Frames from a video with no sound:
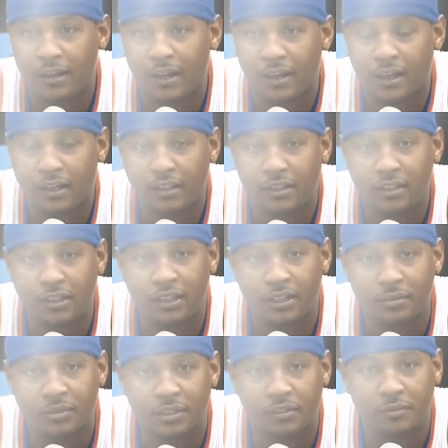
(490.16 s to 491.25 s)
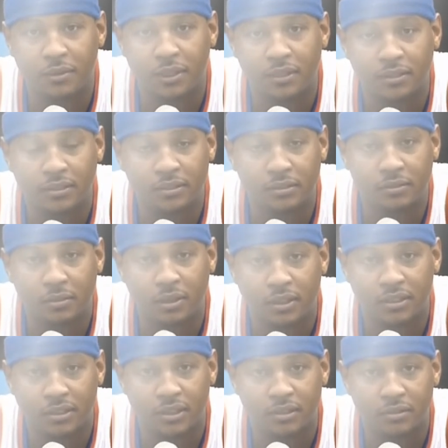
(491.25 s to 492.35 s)
I got a good glimpse of
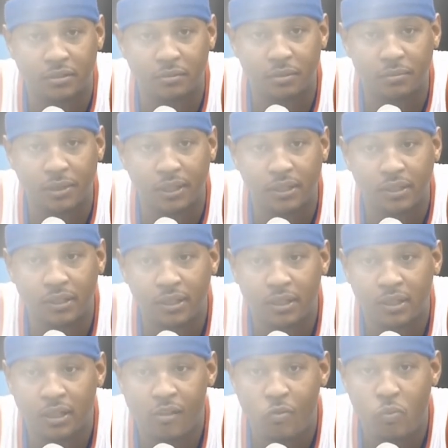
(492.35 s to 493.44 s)
what the system will be.